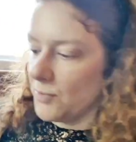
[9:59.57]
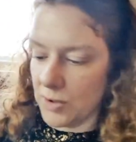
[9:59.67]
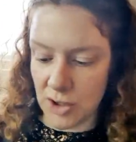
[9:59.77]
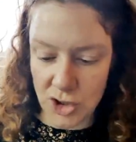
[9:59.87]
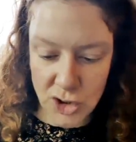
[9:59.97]

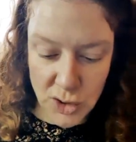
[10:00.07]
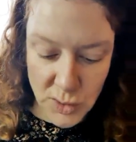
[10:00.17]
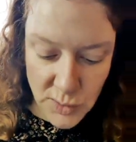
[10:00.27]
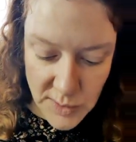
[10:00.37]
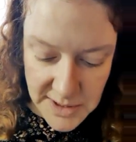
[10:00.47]
to
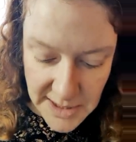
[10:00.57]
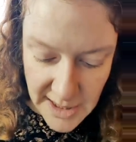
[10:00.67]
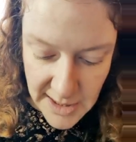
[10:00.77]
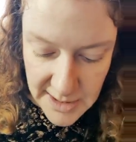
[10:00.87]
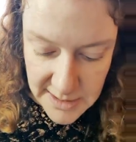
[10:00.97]
use
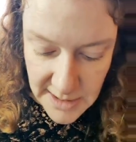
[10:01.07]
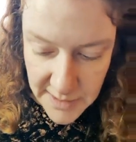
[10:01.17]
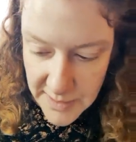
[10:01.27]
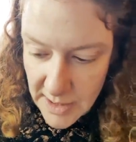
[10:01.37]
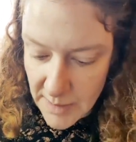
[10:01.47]
is, I
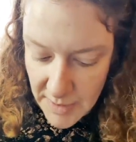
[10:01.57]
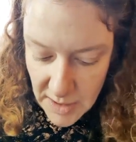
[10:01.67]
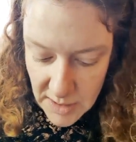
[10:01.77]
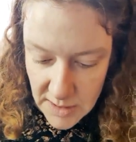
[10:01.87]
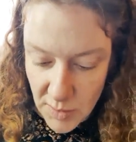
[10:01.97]
think I
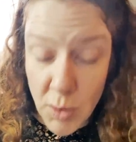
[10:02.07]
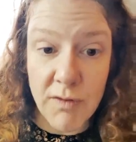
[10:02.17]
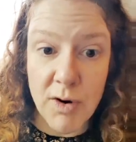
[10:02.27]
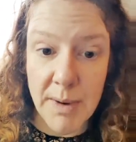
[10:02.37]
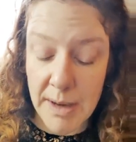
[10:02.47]
might, oh,
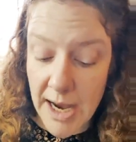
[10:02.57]
I've got my eye